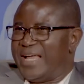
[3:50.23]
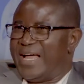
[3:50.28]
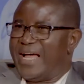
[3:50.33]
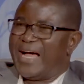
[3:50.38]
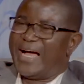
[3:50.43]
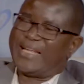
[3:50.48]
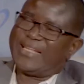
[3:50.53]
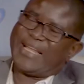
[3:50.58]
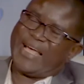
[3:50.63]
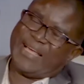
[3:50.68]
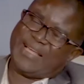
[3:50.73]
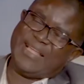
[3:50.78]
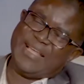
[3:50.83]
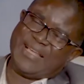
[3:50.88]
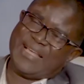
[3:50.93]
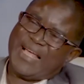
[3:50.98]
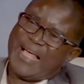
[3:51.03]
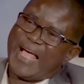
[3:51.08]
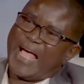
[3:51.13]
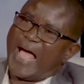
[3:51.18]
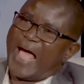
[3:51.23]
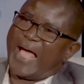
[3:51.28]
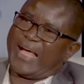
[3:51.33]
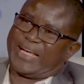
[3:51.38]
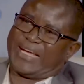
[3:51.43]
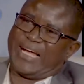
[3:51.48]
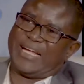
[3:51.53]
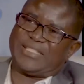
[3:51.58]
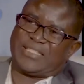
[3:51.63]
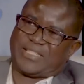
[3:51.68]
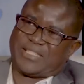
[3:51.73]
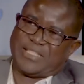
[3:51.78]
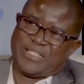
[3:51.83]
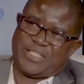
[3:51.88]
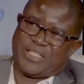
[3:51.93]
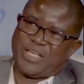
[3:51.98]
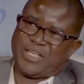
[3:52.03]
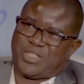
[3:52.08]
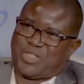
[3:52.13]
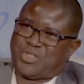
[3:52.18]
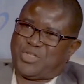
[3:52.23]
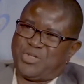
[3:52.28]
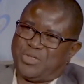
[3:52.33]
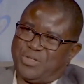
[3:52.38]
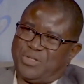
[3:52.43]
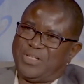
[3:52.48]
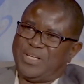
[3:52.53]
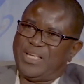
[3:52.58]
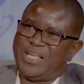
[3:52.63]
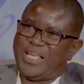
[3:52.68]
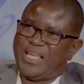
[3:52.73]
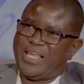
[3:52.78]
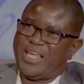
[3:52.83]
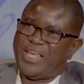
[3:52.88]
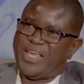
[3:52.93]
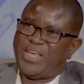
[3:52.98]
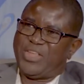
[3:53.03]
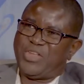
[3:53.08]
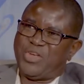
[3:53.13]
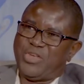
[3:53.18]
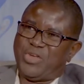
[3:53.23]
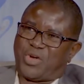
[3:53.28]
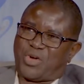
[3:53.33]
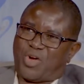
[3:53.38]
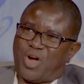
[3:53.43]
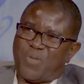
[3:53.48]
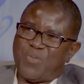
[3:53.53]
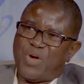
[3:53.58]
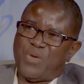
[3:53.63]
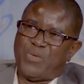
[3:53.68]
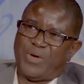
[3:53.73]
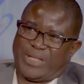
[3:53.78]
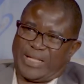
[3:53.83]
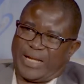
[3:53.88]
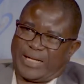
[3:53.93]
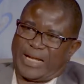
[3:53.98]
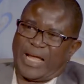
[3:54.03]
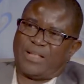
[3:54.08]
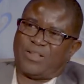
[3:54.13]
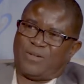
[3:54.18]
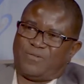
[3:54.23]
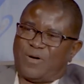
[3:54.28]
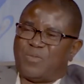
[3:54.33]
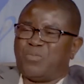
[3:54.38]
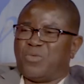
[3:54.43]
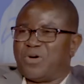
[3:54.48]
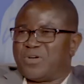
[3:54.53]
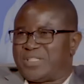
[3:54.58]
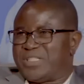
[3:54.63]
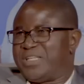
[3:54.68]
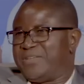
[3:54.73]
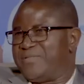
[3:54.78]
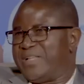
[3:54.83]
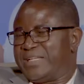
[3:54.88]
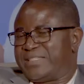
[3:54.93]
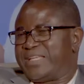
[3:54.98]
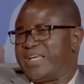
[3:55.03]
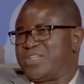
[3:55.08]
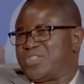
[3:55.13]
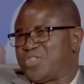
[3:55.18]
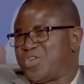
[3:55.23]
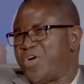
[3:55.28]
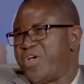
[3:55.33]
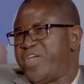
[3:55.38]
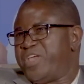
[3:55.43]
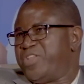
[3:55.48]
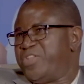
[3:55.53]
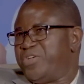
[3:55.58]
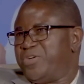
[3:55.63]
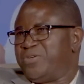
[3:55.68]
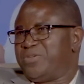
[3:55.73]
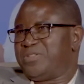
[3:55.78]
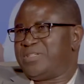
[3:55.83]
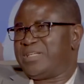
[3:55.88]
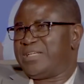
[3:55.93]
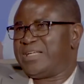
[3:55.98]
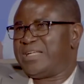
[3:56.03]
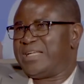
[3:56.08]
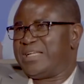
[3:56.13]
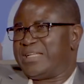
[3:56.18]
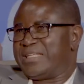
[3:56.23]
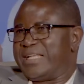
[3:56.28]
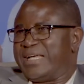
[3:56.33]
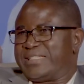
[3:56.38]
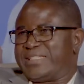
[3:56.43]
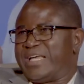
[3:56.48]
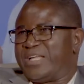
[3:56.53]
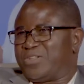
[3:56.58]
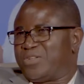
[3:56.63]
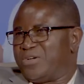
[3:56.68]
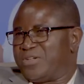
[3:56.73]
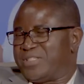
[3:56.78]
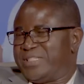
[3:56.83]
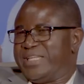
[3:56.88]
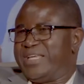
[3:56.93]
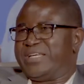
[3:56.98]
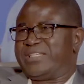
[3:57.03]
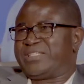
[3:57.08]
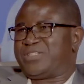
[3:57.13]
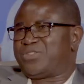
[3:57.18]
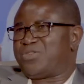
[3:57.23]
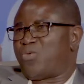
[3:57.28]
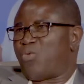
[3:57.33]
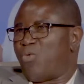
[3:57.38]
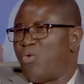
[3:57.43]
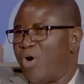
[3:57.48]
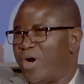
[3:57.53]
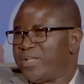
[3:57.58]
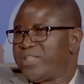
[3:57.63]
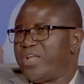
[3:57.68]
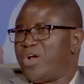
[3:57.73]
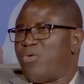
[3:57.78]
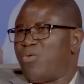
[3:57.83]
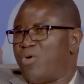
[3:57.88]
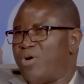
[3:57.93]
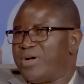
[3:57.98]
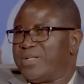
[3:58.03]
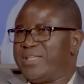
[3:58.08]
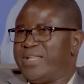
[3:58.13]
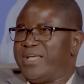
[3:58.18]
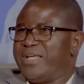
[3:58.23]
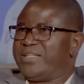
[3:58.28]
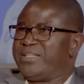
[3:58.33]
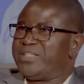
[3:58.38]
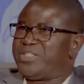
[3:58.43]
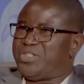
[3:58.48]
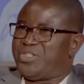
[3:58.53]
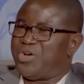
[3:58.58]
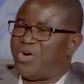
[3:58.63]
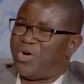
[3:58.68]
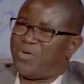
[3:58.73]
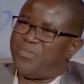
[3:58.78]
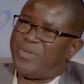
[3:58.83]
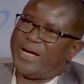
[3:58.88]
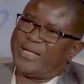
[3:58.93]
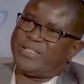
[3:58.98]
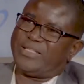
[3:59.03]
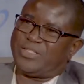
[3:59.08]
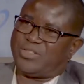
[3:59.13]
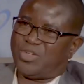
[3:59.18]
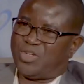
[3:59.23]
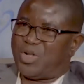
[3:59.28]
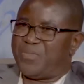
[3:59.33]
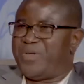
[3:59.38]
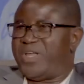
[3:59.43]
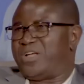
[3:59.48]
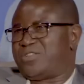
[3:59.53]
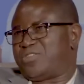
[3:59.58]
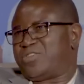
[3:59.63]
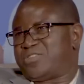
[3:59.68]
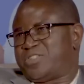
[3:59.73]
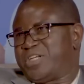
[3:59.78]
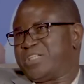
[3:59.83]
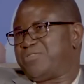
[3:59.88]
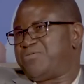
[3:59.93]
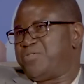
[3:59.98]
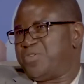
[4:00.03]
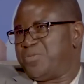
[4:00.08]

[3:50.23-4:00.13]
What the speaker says: And like, I can't resist you. You coming with a kind of a motive that I saw in you, that I thought, yes, one day, this young man is going to be a successful